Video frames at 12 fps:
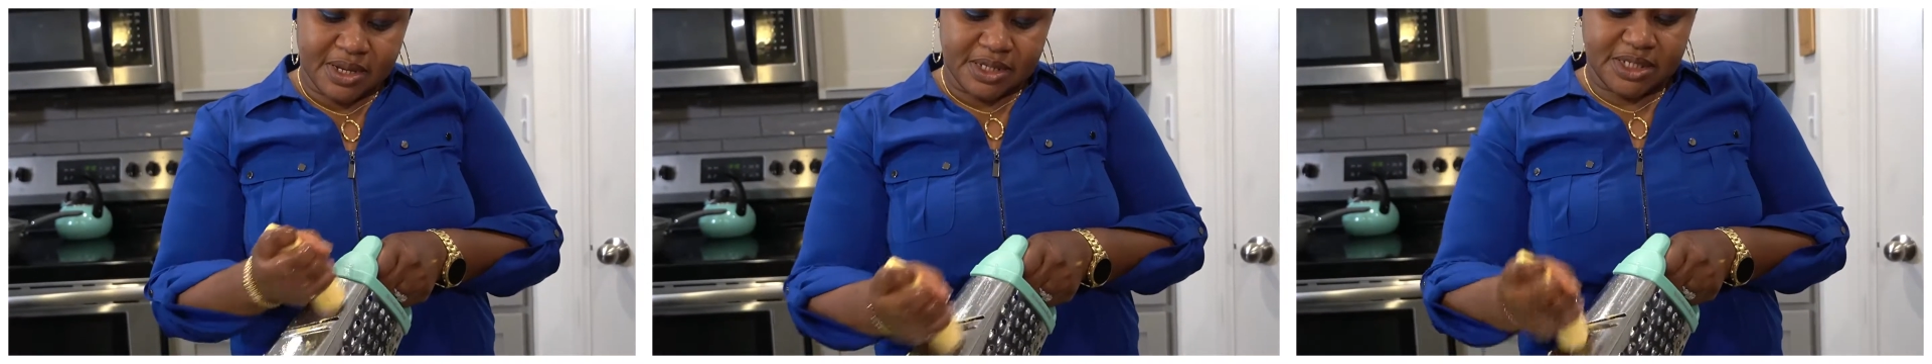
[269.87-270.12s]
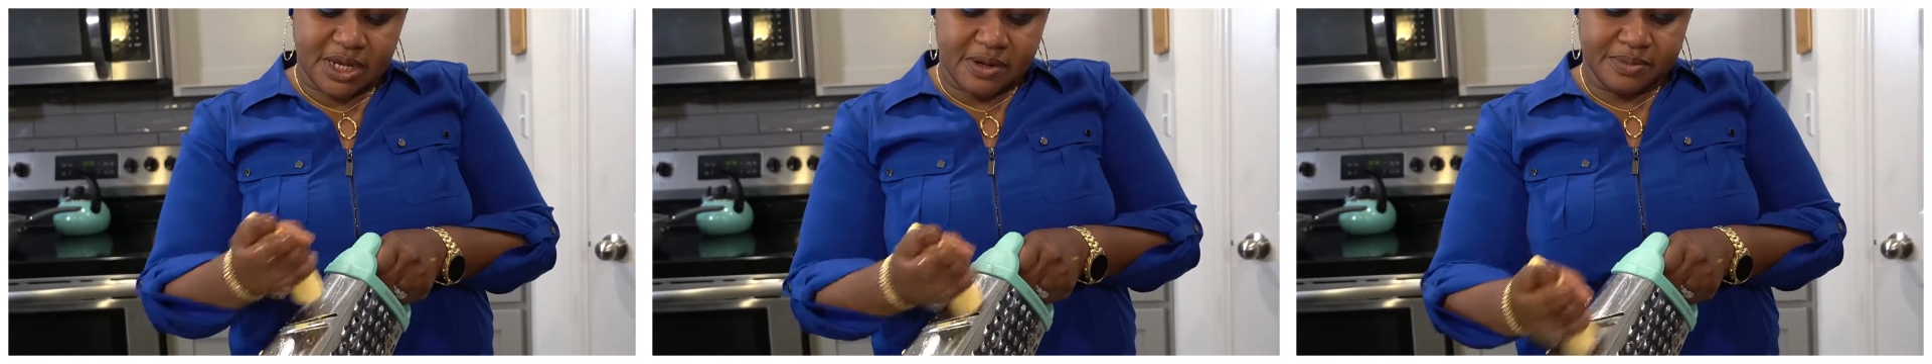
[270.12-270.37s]

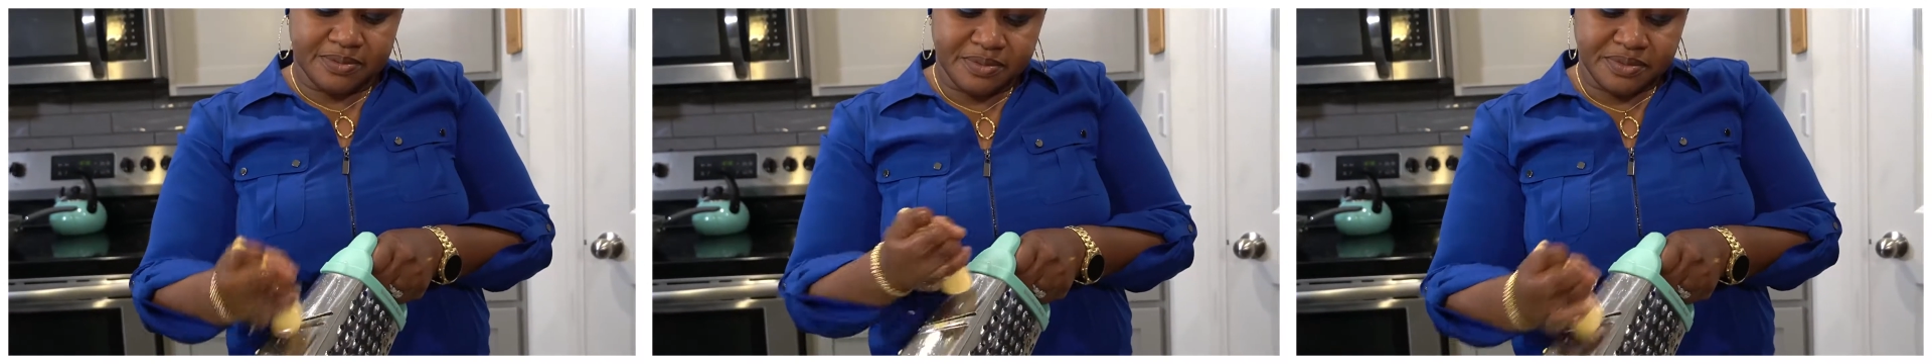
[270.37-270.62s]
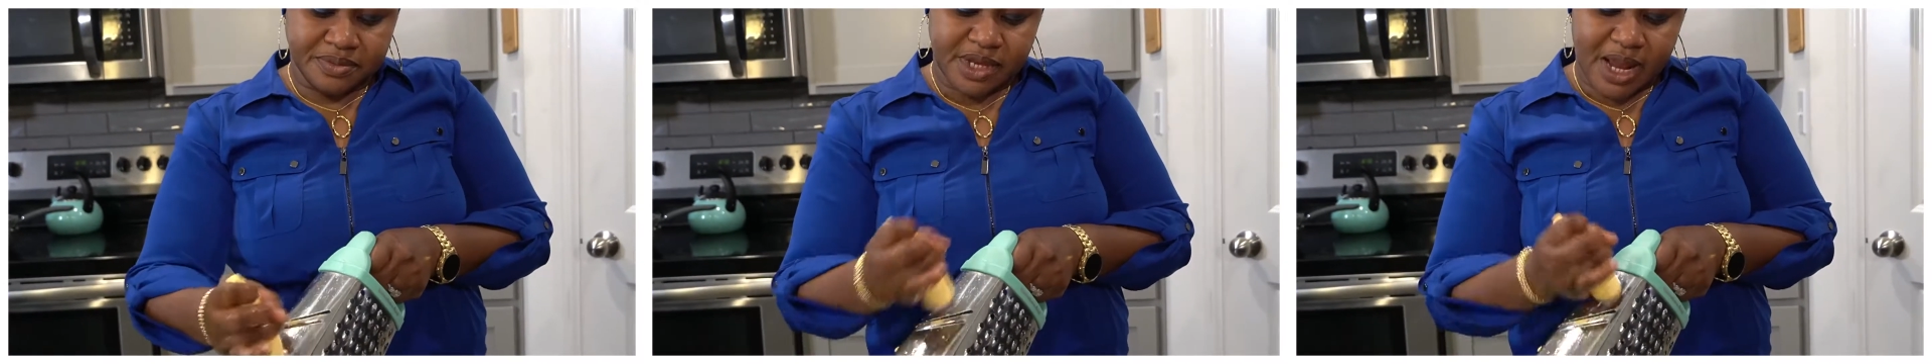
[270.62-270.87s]
So
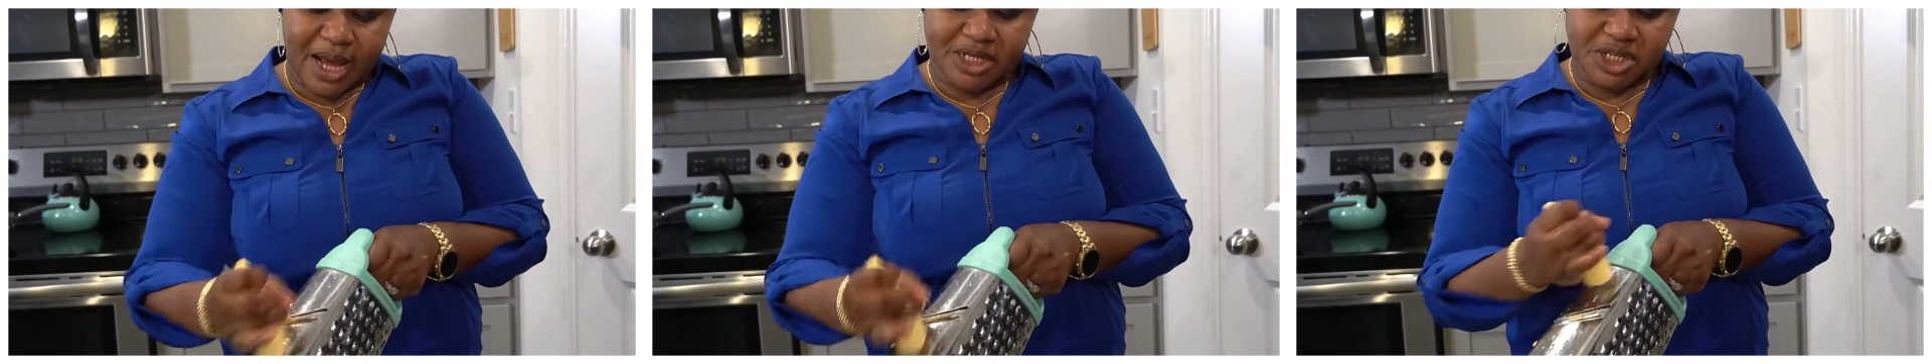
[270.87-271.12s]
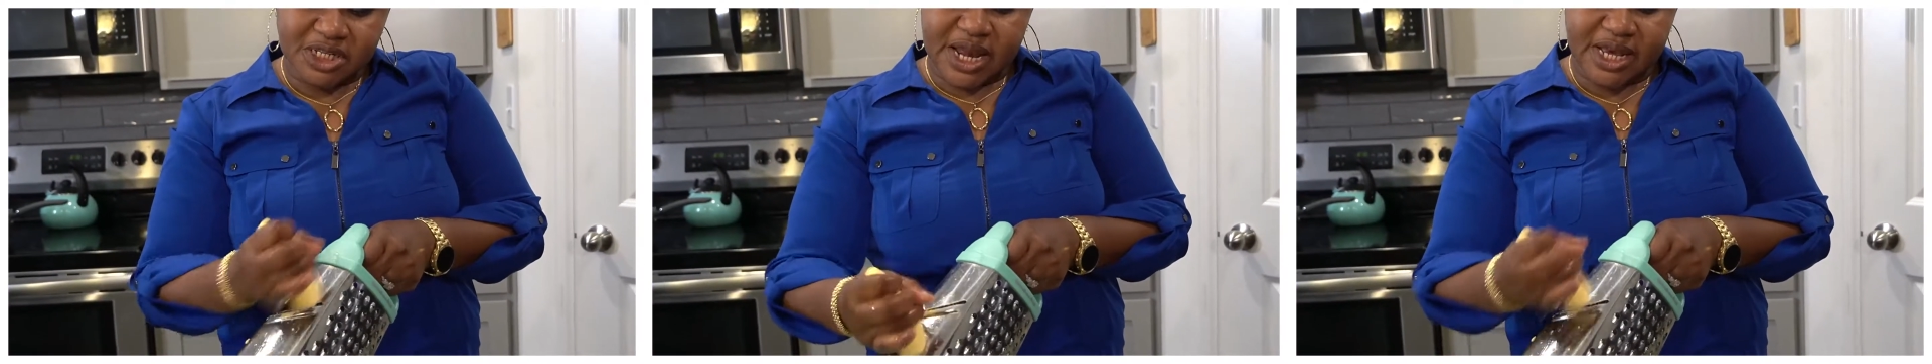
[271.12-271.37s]
I
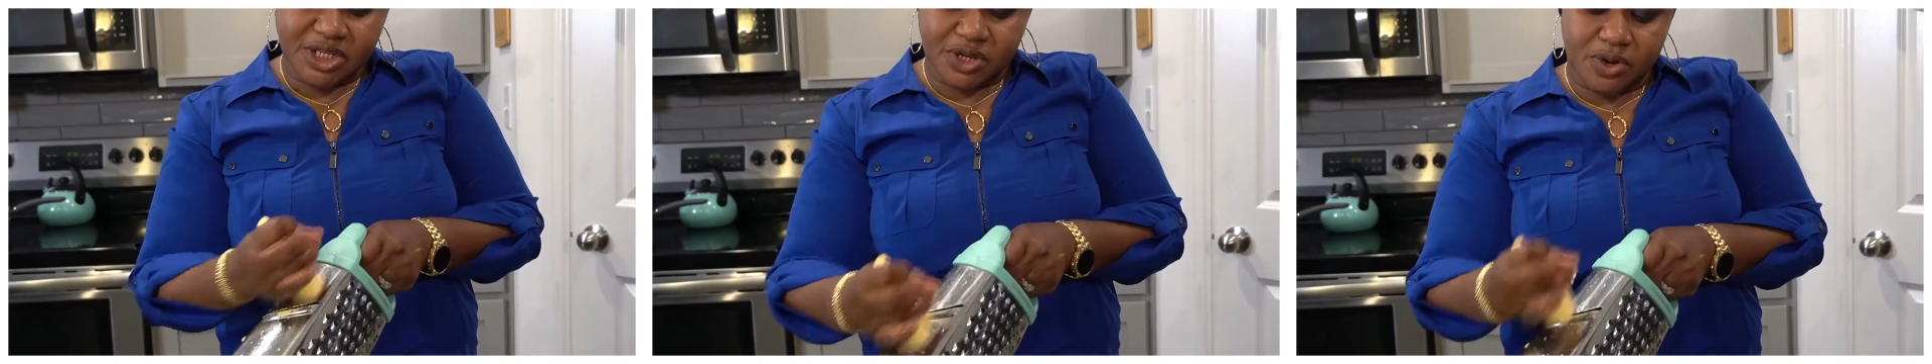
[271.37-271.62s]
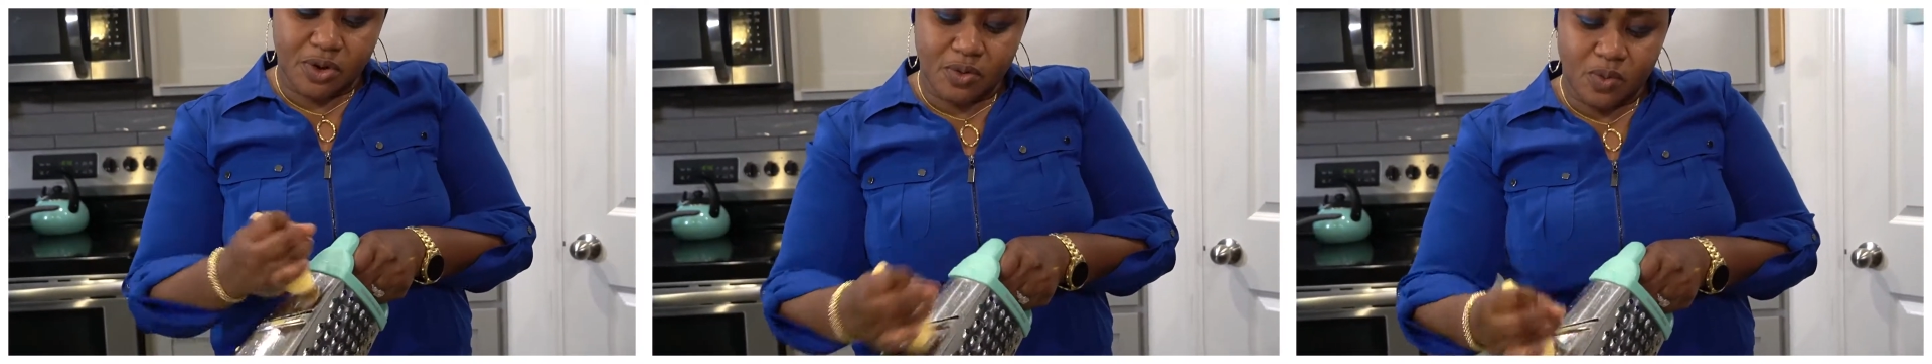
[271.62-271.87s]
just like to
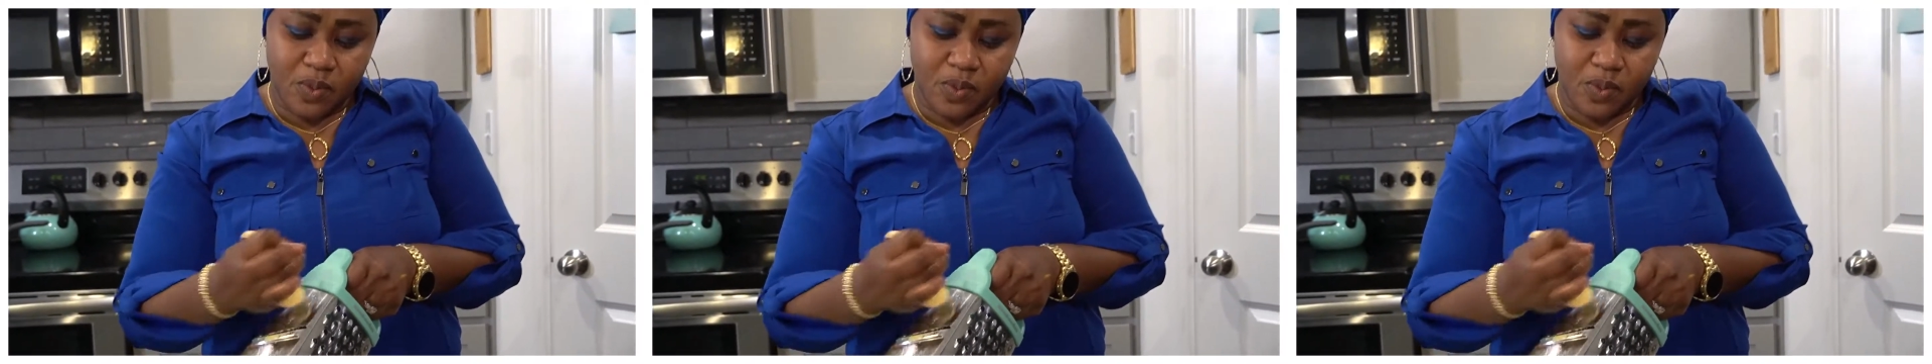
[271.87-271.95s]
go